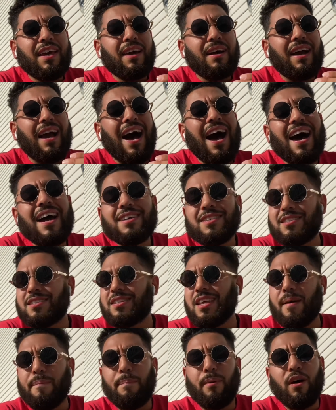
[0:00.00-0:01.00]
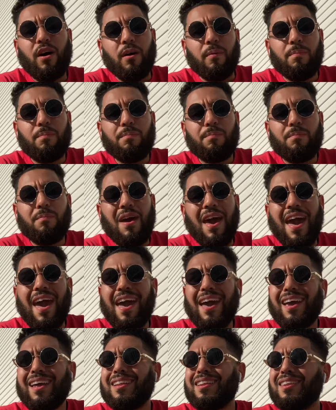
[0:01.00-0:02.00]
guys step up.
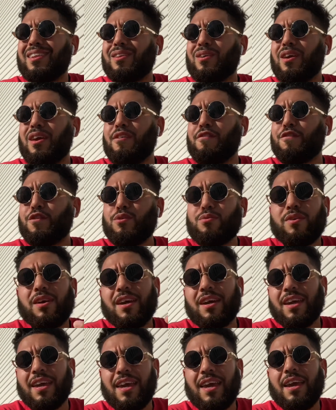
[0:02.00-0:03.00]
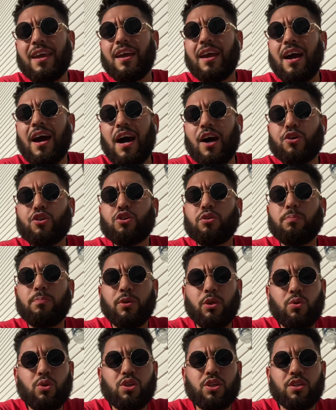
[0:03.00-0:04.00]
And if you can get
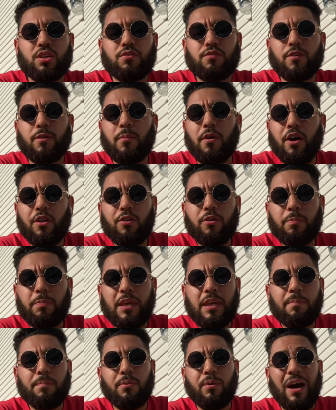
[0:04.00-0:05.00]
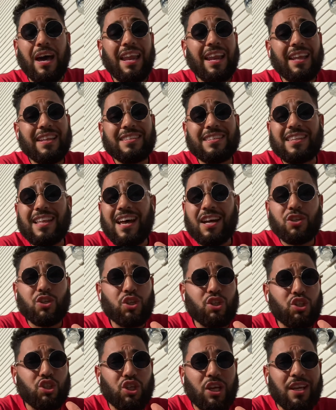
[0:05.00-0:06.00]
contributions from other people, and it's not
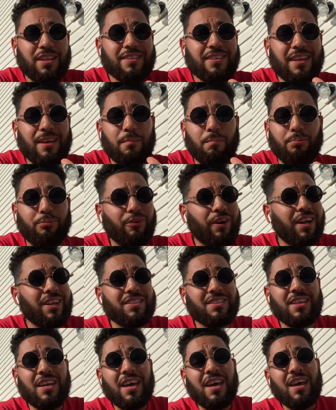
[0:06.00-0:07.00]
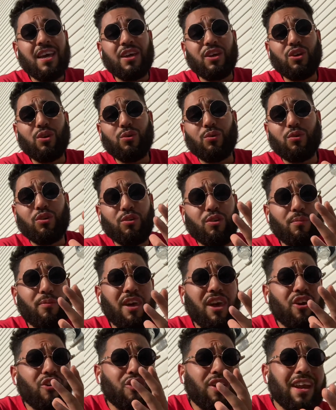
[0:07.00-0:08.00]
just JT and Bryce, you know,
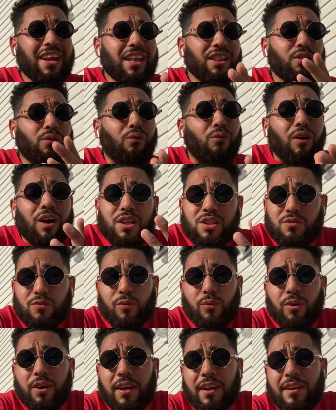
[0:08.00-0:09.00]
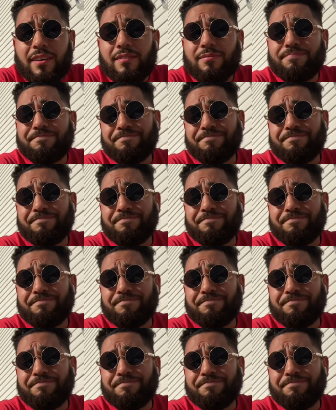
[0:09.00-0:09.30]
creating the runs for you,